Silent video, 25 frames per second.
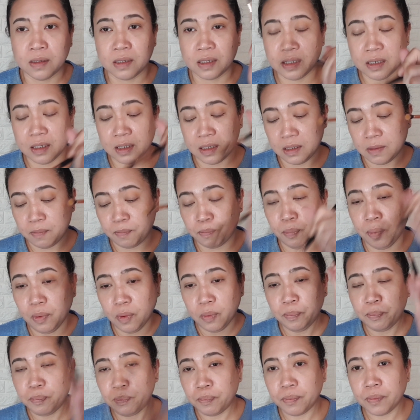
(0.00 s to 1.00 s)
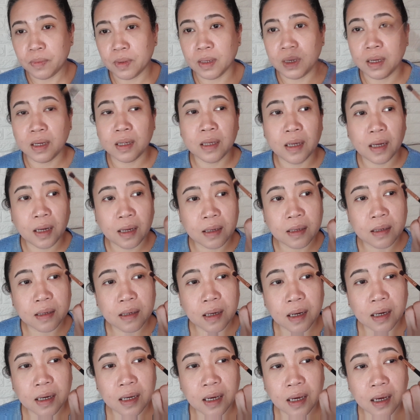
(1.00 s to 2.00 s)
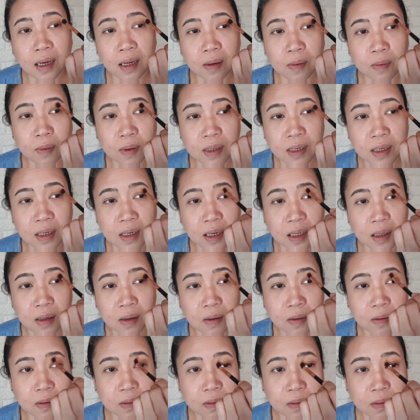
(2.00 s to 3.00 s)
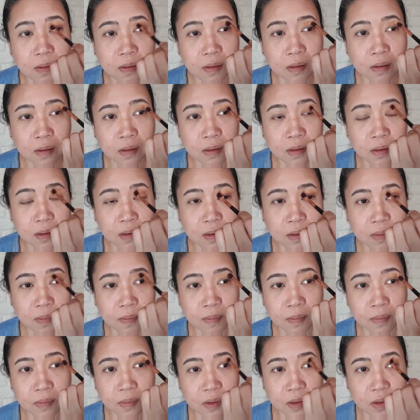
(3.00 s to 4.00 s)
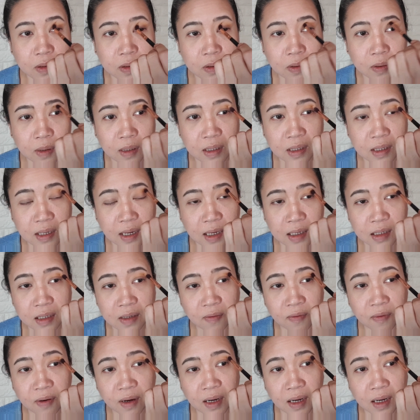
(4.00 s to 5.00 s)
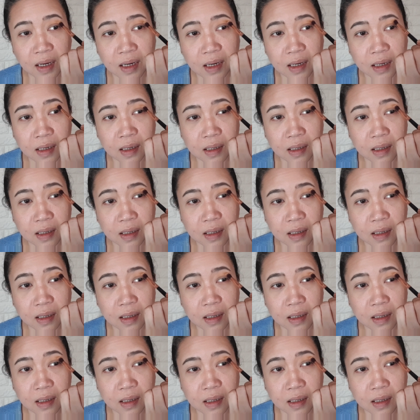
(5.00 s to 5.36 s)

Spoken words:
just, and then again with the yellow to intensify.